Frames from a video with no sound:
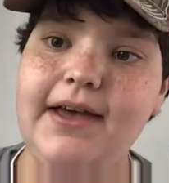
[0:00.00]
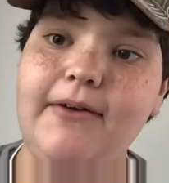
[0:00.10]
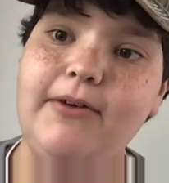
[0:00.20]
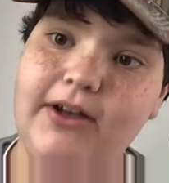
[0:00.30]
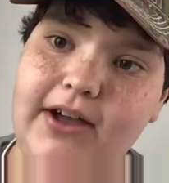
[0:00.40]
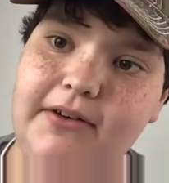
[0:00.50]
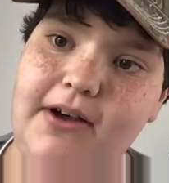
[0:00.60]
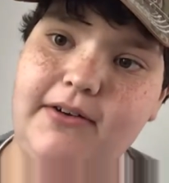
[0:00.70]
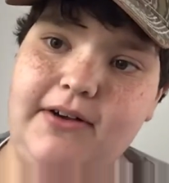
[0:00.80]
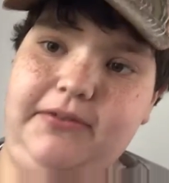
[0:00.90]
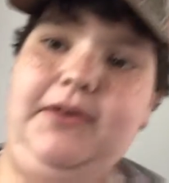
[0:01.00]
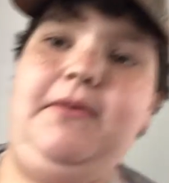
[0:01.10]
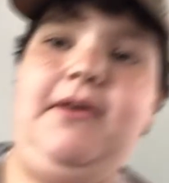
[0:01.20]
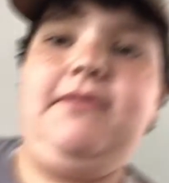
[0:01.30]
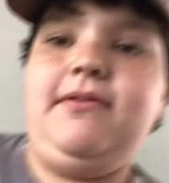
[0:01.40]
Well, hello
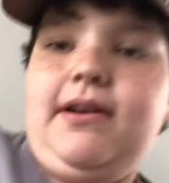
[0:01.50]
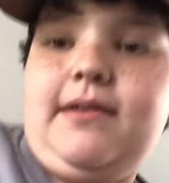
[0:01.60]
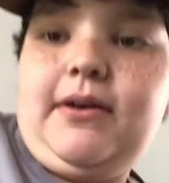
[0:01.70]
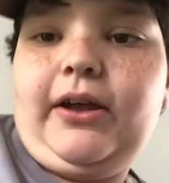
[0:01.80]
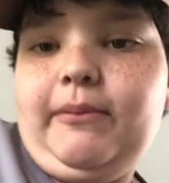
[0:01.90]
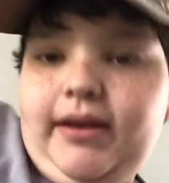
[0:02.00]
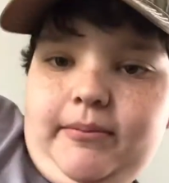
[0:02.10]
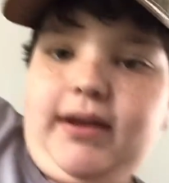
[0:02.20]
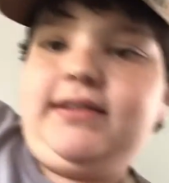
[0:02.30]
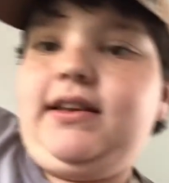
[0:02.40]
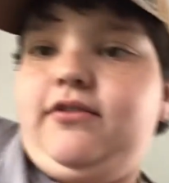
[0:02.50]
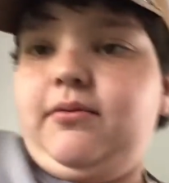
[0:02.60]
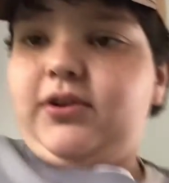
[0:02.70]
everyone. Oh, I make myself more